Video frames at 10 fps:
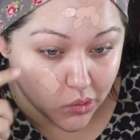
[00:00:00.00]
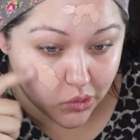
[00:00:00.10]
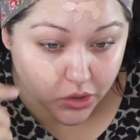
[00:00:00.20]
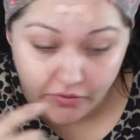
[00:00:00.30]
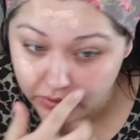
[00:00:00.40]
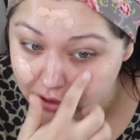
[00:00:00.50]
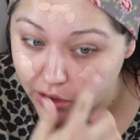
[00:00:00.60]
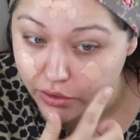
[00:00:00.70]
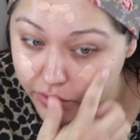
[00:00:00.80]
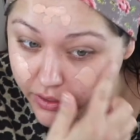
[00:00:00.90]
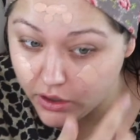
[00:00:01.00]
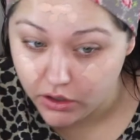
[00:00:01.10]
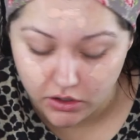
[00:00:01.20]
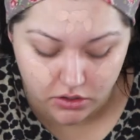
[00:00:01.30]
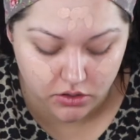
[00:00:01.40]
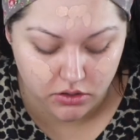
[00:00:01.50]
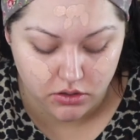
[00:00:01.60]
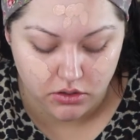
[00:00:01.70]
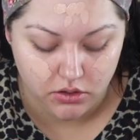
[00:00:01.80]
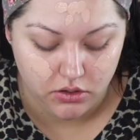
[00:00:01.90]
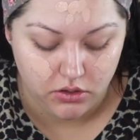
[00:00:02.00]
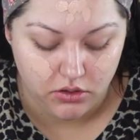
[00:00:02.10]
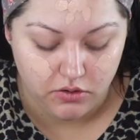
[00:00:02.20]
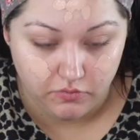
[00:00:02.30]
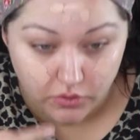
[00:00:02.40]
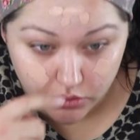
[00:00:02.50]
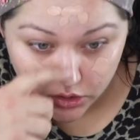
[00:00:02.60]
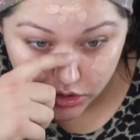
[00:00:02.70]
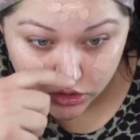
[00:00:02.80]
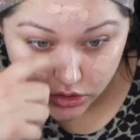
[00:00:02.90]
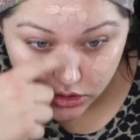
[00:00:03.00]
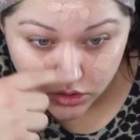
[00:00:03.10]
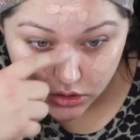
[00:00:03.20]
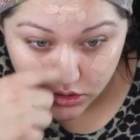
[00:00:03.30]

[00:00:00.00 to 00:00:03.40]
It's definitely a thick foundation.